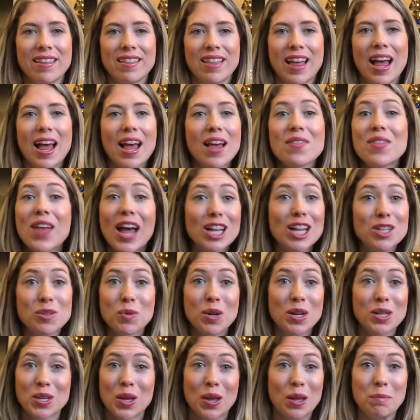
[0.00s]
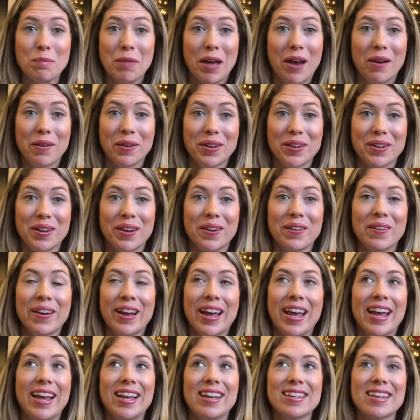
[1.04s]
that's what it's all about, you know.
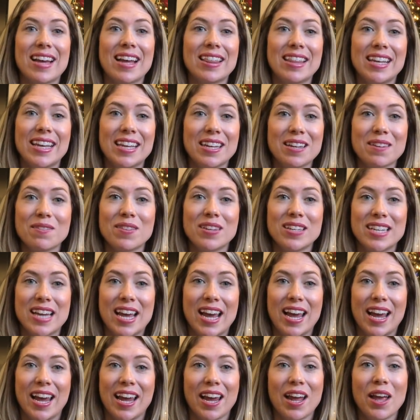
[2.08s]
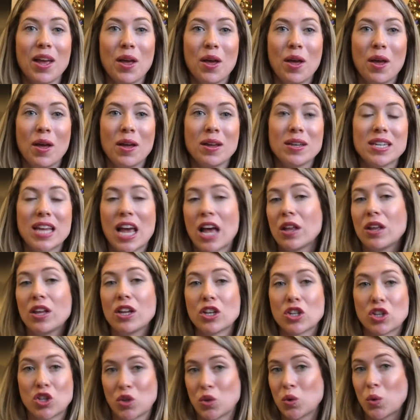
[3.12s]
And at the end of the day,
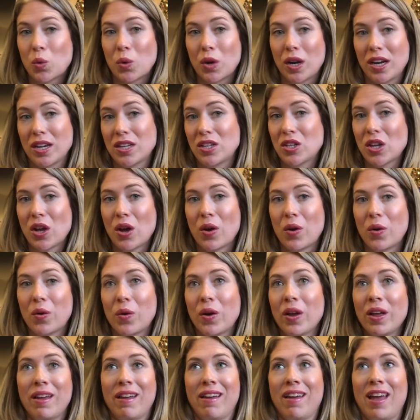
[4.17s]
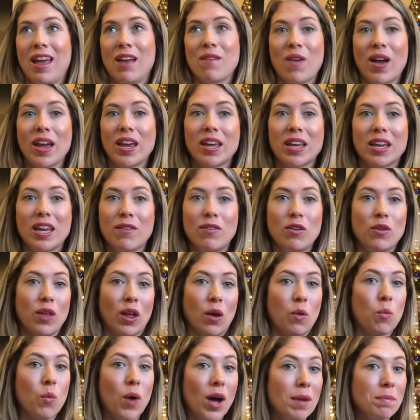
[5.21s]
telling a story. So if I could give you
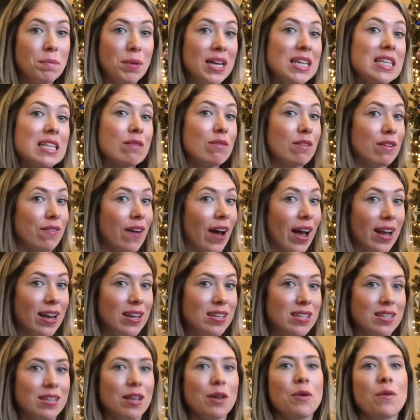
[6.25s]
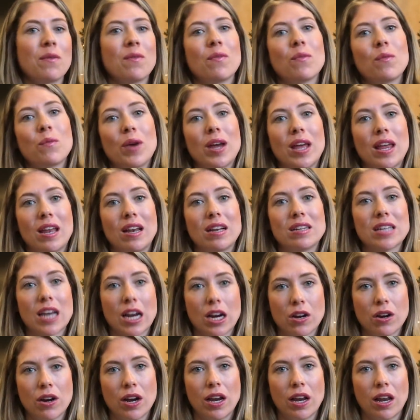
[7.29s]
like one piece of advice when
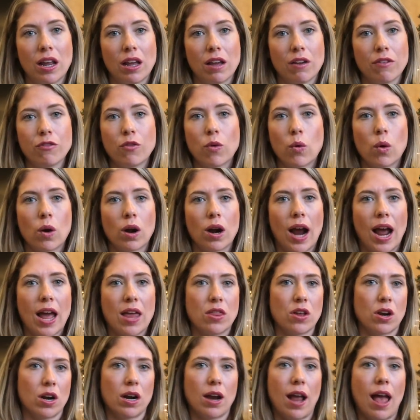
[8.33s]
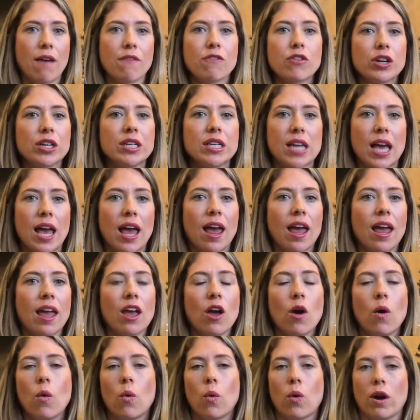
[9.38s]
decorating for either every
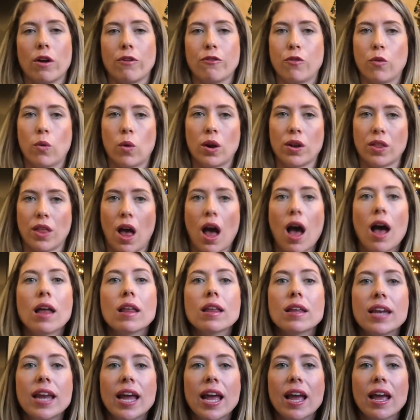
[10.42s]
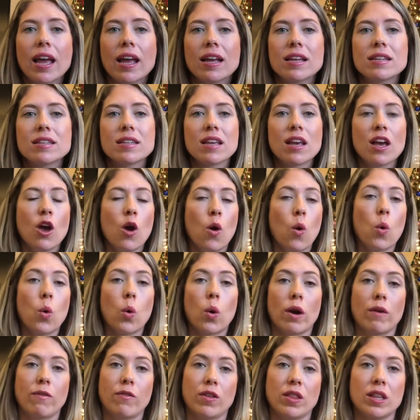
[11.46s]
day or for the holidays
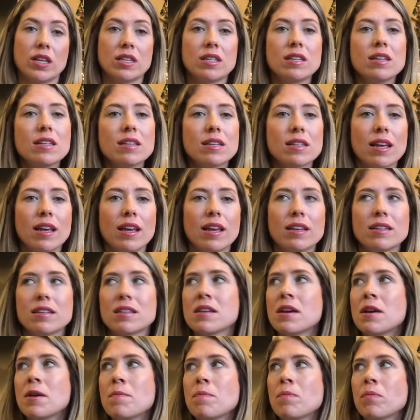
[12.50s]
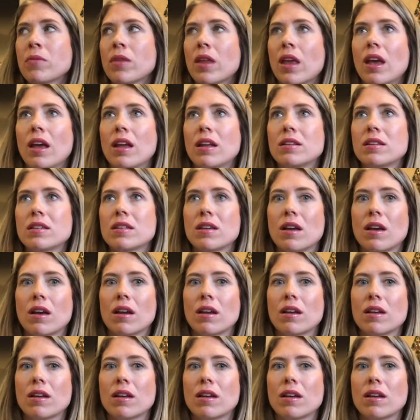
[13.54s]
or for the seasons, it's